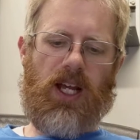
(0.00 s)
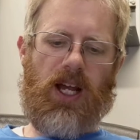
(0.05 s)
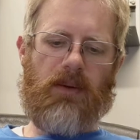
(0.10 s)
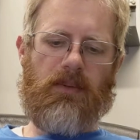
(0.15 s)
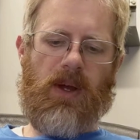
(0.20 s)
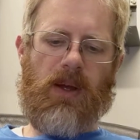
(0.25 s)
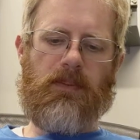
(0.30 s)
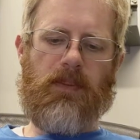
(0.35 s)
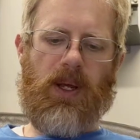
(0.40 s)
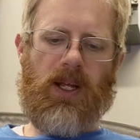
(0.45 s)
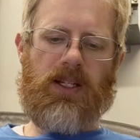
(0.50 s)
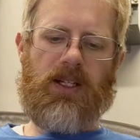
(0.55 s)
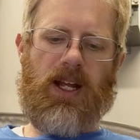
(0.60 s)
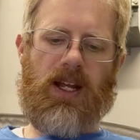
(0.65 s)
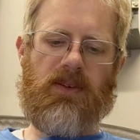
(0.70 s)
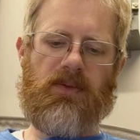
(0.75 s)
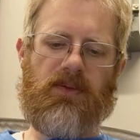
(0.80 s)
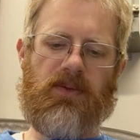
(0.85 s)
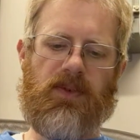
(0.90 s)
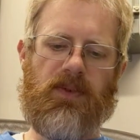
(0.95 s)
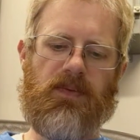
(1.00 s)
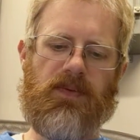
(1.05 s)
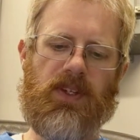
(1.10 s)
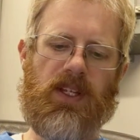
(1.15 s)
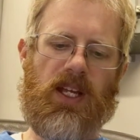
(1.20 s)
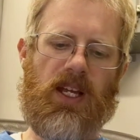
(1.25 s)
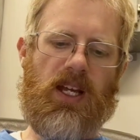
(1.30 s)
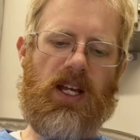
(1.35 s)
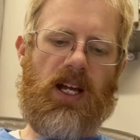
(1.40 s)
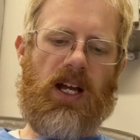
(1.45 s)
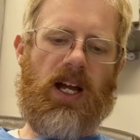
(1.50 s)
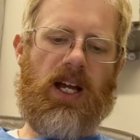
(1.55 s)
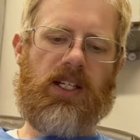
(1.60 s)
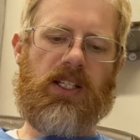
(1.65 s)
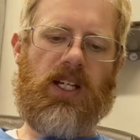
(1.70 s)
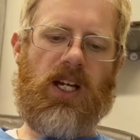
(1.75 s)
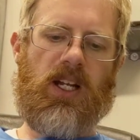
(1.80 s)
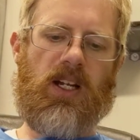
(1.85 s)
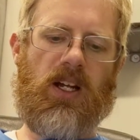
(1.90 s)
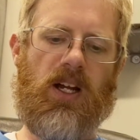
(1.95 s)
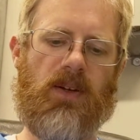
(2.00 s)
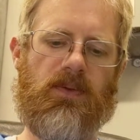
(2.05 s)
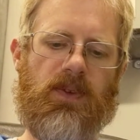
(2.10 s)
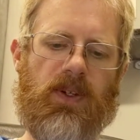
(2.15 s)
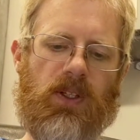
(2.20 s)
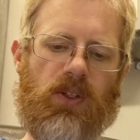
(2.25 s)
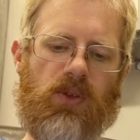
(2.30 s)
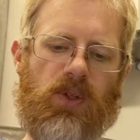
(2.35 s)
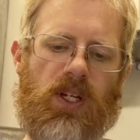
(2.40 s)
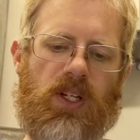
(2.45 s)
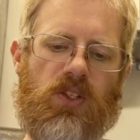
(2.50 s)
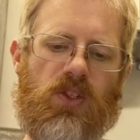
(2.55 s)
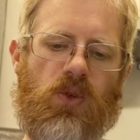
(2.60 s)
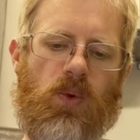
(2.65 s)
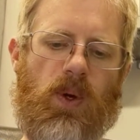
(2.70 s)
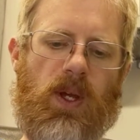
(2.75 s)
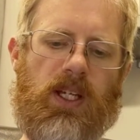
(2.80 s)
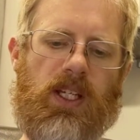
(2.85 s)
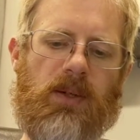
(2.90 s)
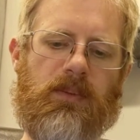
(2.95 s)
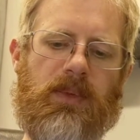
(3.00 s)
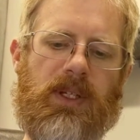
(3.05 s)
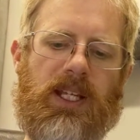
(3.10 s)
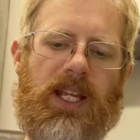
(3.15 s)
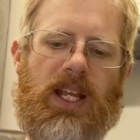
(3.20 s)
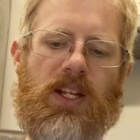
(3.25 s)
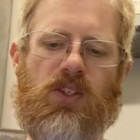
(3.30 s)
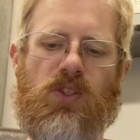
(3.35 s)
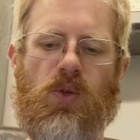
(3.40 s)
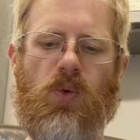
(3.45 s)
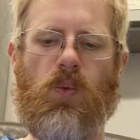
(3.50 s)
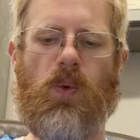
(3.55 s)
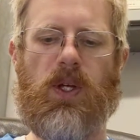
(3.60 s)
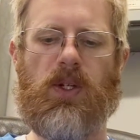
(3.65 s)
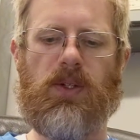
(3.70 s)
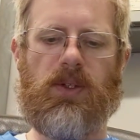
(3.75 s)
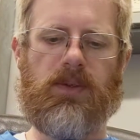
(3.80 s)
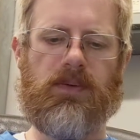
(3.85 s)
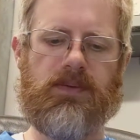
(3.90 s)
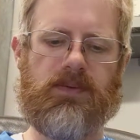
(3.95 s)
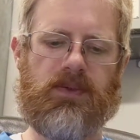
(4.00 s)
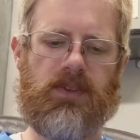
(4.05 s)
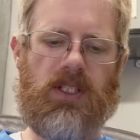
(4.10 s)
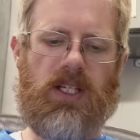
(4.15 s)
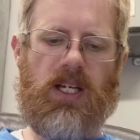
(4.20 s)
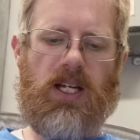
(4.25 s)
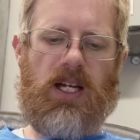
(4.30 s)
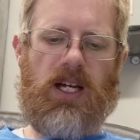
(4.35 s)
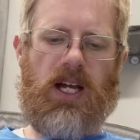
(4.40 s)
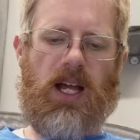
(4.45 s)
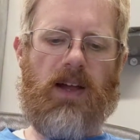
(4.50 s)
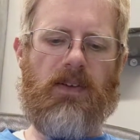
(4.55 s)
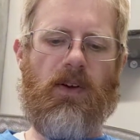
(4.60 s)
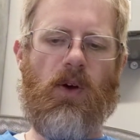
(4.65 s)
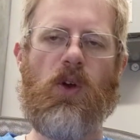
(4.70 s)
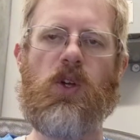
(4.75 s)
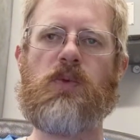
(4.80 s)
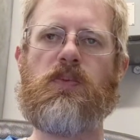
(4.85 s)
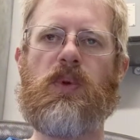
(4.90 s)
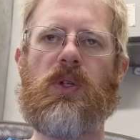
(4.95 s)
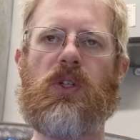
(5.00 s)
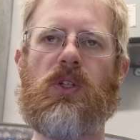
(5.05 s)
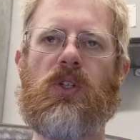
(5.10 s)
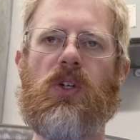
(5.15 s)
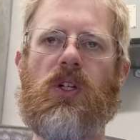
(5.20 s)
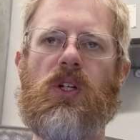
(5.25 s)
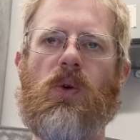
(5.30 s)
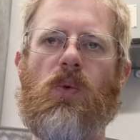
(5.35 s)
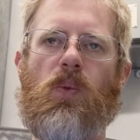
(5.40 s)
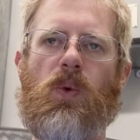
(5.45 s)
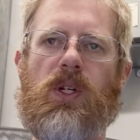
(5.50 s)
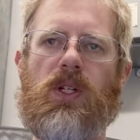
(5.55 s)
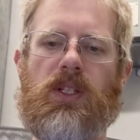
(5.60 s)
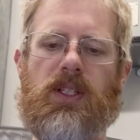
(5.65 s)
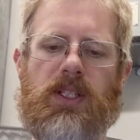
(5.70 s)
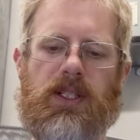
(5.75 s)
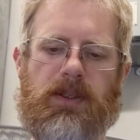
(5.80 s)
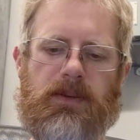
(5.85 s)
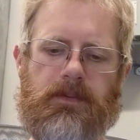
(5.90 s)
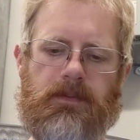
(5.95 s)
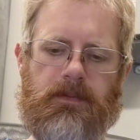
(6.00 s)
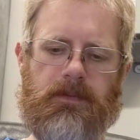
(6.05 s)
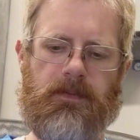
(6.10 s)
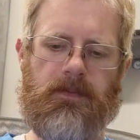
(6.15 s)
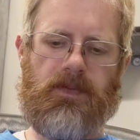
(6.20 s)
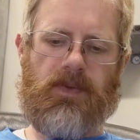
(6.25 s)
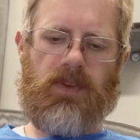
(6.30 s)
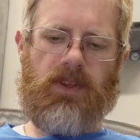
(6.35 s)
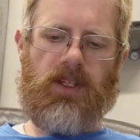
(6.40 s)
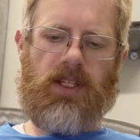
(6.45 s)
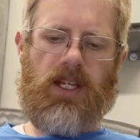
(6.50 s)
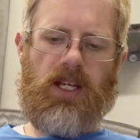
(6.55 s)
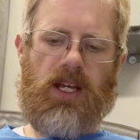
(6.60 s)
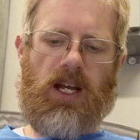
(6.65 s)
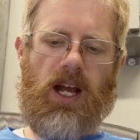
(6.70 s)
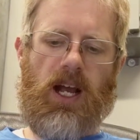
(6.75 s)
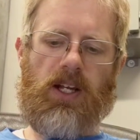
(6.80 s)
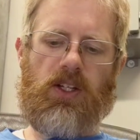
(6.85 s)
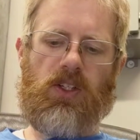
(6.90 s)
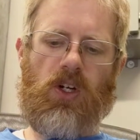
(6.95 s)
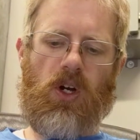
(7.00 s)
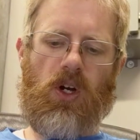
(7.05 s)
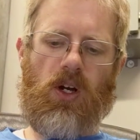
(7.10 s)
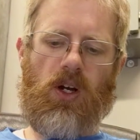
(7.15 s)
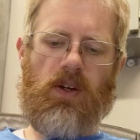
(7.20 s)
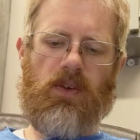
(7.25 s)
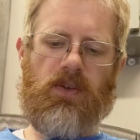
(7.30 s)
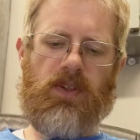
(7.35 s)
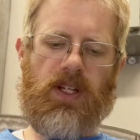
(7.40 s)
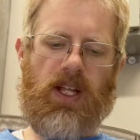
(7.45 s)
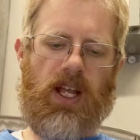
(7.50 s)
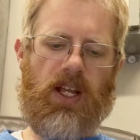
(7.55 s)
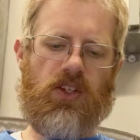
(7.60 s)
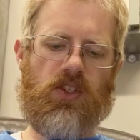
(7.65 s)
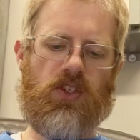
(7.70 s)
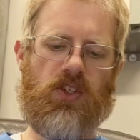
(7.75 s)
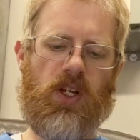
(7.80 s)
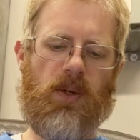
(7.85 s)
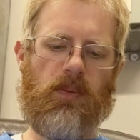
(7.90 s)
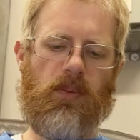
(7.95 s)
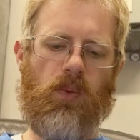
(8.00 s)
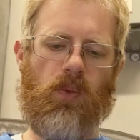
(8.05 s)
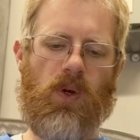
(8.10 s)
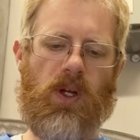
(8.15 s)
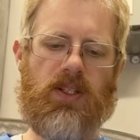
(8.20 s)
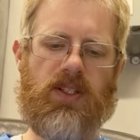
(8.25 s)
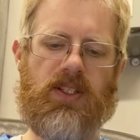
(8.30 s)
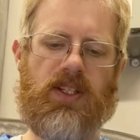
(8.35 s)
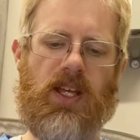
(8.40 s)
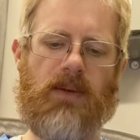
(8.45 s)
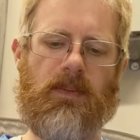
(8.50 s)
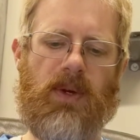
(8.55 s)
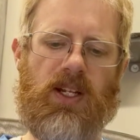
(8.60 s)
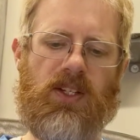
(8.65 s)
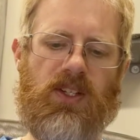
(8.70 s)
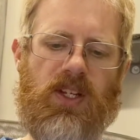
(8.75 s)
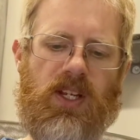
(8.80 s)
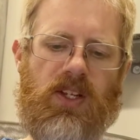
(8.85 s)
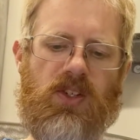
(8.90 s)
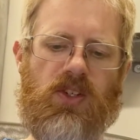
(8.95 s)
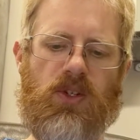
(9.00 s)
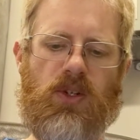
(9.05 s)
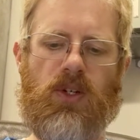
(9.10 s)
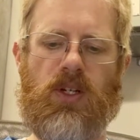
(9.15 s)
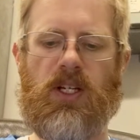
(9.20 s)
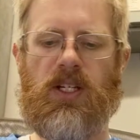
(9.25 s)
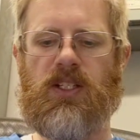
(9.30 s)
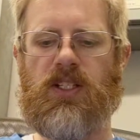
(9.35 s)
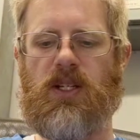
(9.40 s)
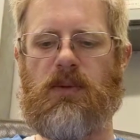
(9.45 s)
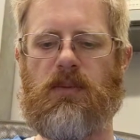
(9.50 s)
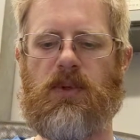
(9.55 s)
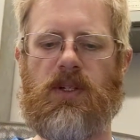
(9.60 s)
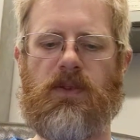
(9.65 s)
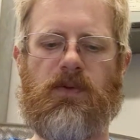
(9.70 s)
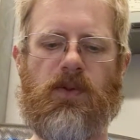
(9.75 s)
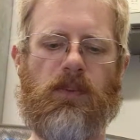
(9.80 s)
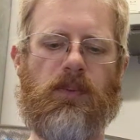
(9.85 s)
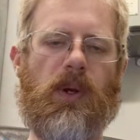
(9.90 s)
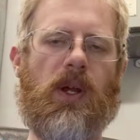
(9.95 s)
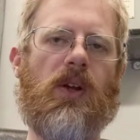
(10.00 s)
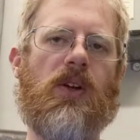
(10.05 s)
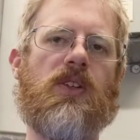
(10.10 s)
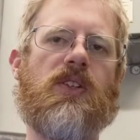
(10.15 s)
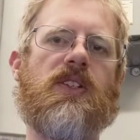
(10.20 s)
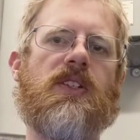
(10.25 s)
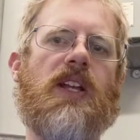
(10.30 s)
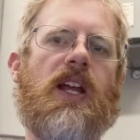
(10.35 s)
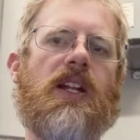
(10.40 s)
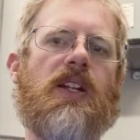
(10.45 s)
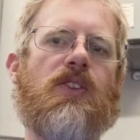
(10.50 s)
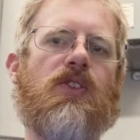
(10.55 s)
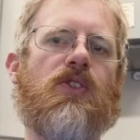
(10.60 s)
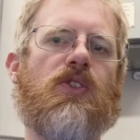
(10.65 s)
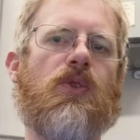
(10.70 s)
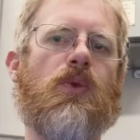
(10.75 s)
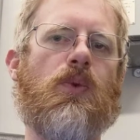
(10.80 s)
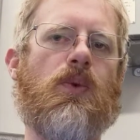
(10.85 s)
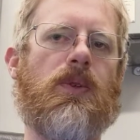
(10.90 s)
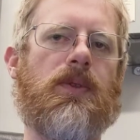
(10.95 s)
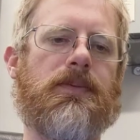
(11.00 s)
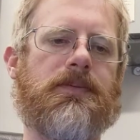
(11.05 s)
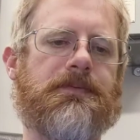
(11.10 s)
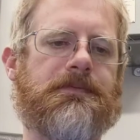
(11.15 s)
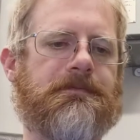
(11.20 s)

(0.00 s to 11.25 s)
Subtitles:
out my penknife. I cut off a green twig and began to whittle. I've always been good at whittling. I carved a ship once that my teacher exhibited for parents' night at school.